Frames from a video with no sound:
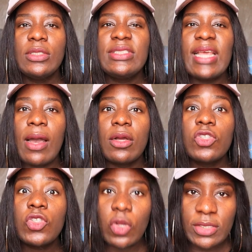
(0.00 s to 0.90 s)
their
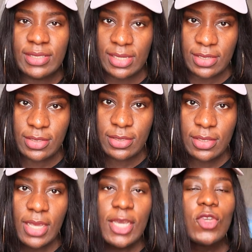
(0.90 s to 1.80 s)

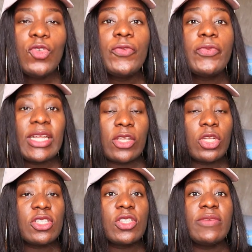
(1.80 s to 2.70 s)
success. You feel like they
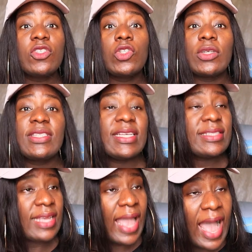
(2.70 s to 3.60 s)
don't deserve the
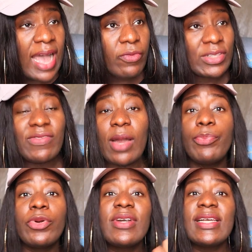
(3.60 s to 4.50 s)
success they have, whatever
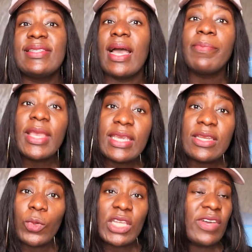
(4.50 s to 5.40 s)
progress they are
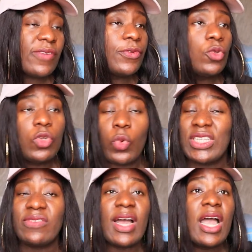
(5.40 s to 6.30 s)
making in whatever field, in
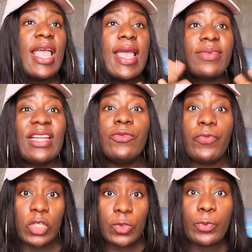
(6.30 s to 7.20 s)
whatever, especially
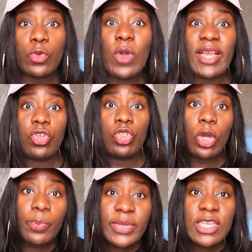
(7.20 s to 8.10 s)
for those people who are in
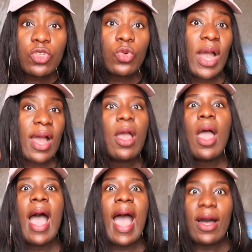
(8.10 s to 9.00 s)
showbiz, who are
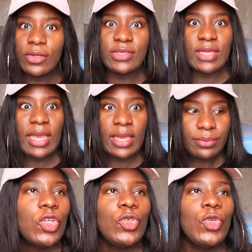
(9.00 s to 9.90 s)
out there,
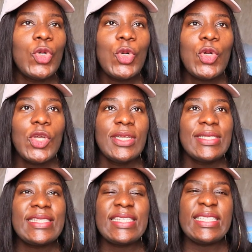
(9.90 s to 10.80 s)
you
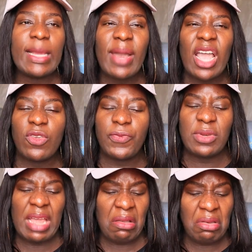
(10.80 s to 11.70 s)
see them and you
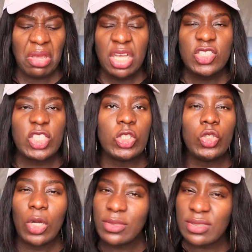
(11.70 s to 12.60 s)
feel like they
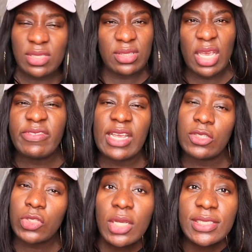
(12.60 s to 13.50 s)
don't deserve their
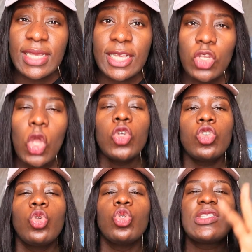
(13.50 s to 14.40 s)
success.
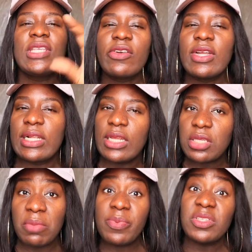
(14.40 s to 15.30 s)
So you secretly,
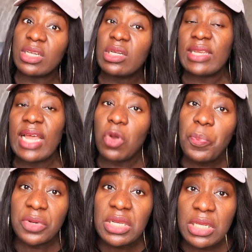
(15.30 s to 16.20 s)
some people secretly and
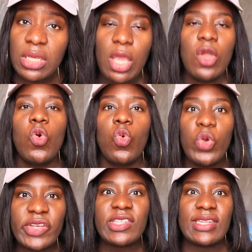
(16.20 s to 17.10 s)
openly
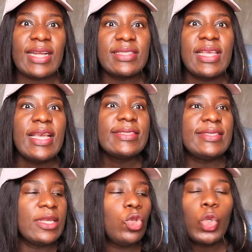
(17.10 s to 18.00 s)
wish that
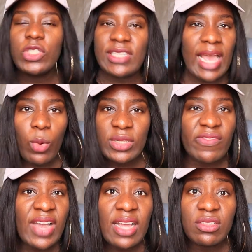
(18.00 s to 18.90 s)
they lose their
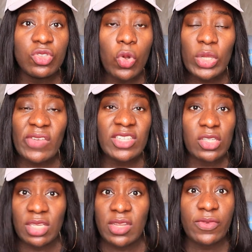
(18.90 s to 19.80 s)
whatever, you know, whatever
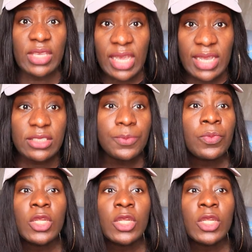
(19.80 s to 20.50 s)
success they've gained,